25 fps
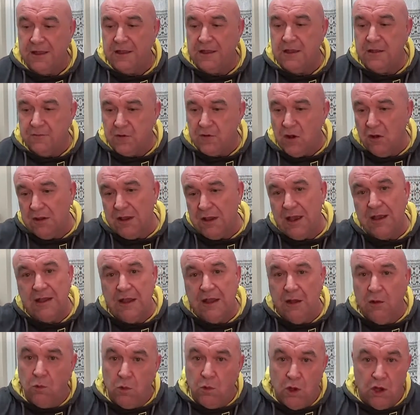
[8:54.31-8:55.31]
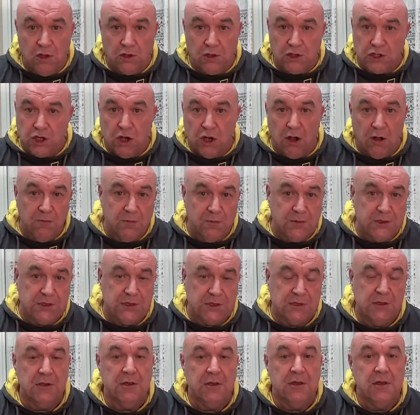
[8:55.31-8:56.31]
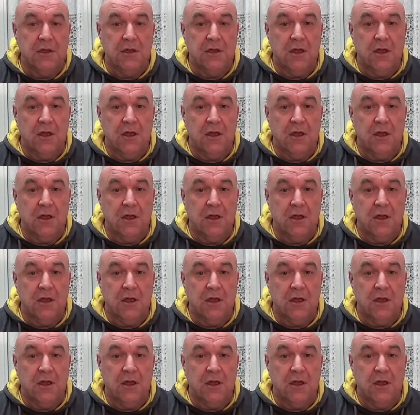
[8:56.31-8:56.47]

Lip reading: Then you've got like little workshops